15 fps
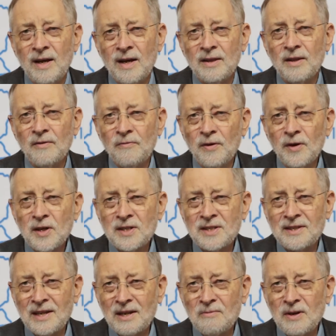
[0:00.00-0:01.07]
And the first
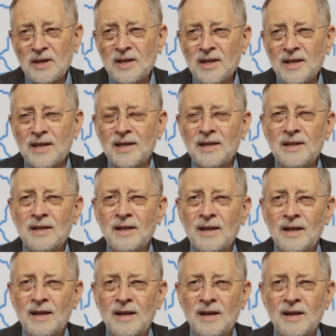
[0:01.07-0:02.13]
thing we need
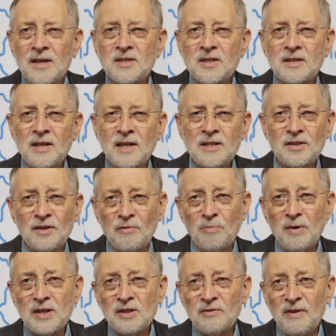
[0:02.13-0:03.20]
is a test of
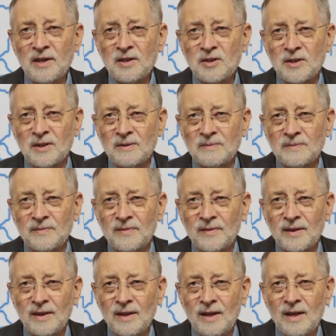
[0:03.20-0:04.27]
breast function.
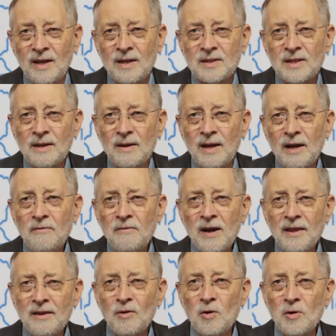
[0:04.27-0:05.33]
So every
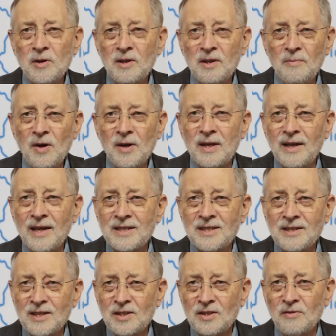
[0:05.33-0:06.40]
other organ in the body has
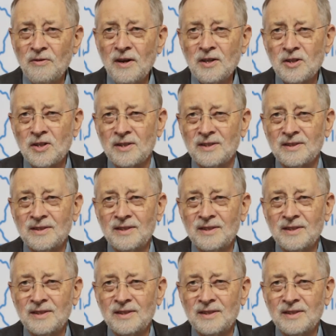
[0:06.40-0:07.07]
tests of function.